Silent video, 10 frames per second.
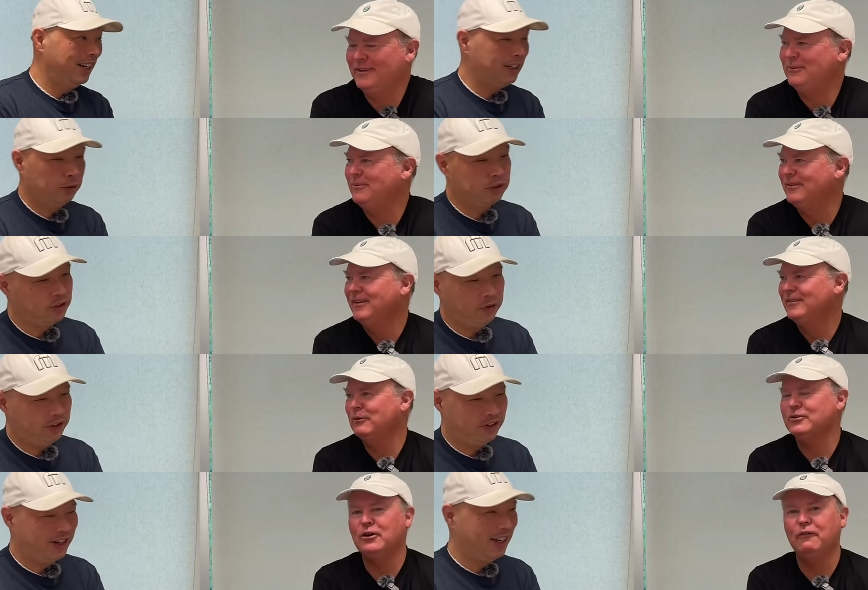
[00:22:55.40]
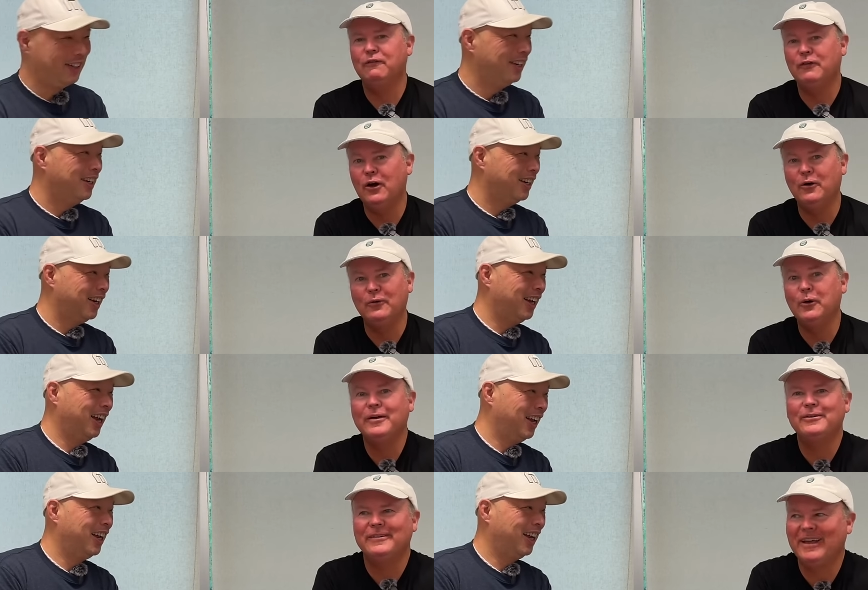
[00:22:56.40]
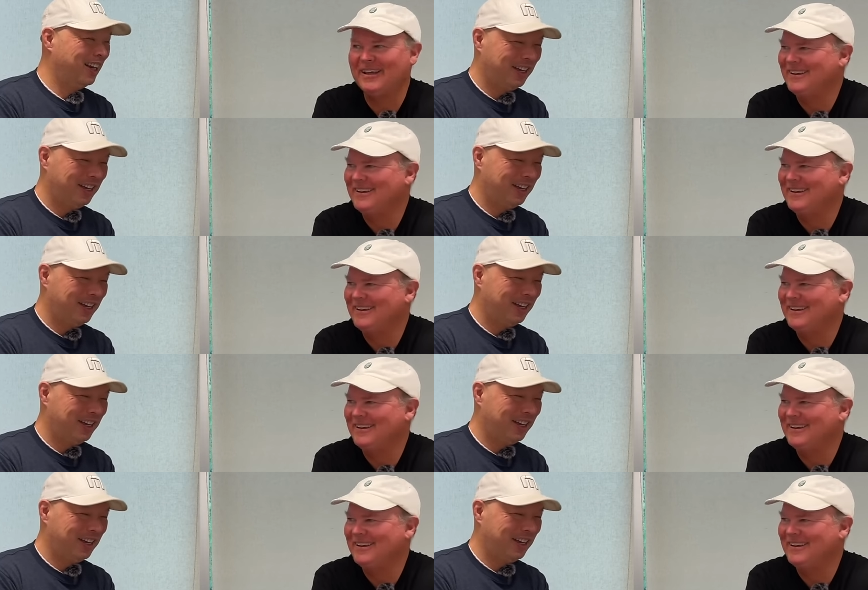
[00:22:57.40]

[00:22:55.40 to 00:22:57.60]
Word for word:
Speaker 1: There was no there internet. was no phone, no internet.